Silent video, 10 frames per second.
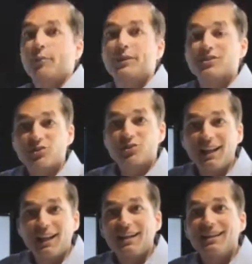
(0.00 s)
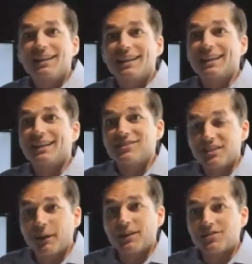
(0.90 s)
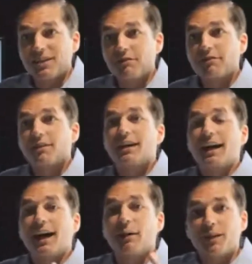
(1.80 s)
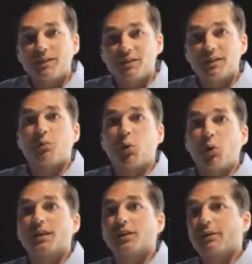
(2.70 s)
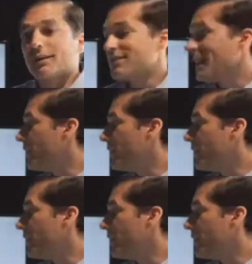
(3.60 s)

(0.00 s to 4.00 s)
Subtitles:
in Australia? It is expensive. It's important that you understand